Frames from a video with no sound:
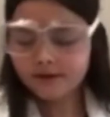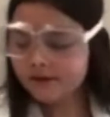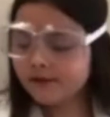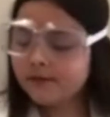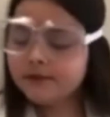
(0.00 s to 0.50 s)

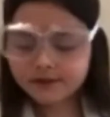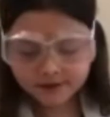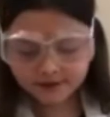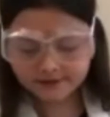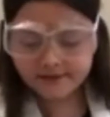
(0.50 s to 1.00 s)
So I'm just
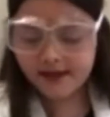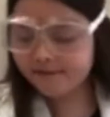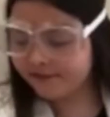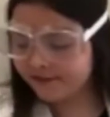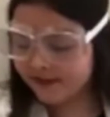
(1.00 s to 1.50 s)
going to set
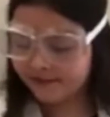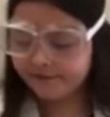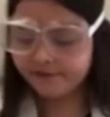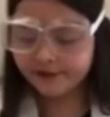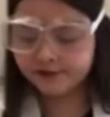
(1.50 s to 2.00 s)
everything in
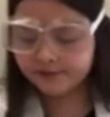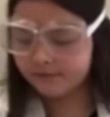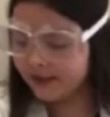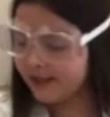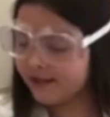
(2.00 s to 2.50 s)
front of
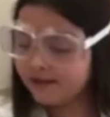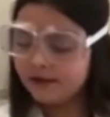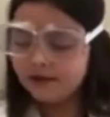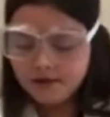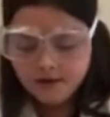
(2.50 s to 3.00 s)
me.
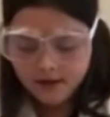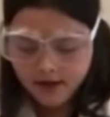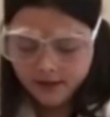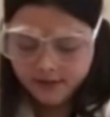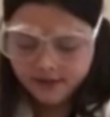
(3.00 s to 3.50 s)

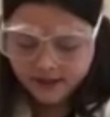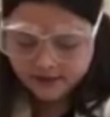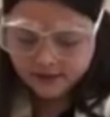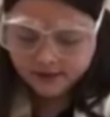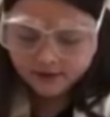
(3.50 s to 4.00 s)
I
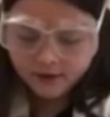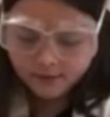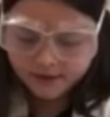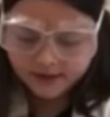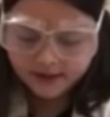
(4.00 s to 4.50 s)
think these go
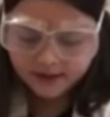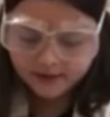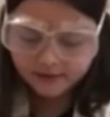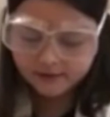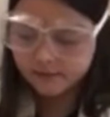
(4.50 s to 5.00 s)
in here,
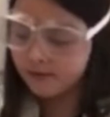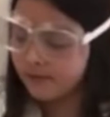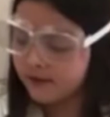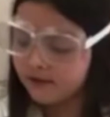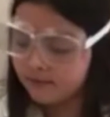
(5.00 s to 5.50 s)
so I'm going to
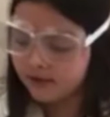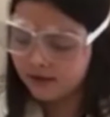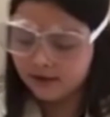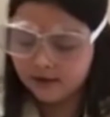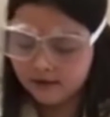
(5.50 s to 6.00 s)
put them in
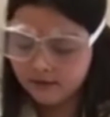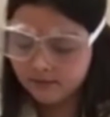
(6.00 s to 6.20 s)
here.